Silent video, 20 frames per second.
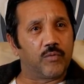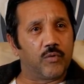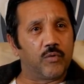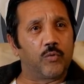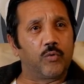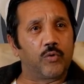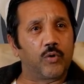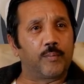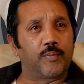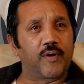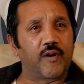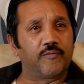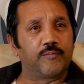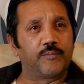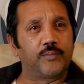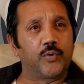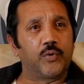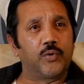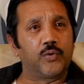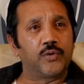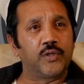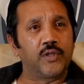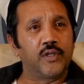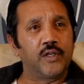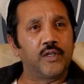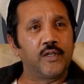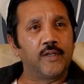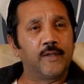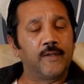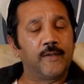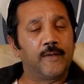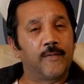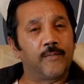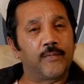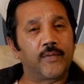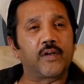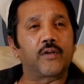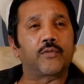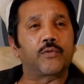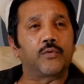all above board.
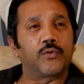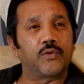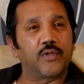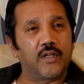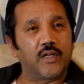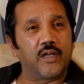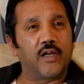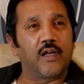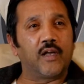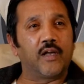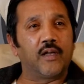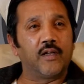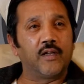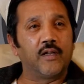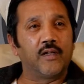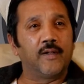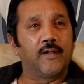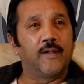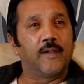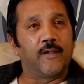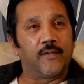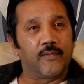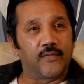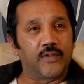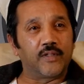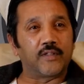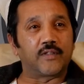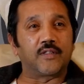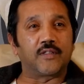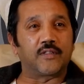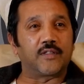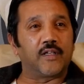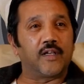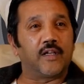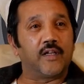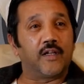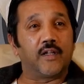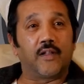Then I thought, yeah, this is it.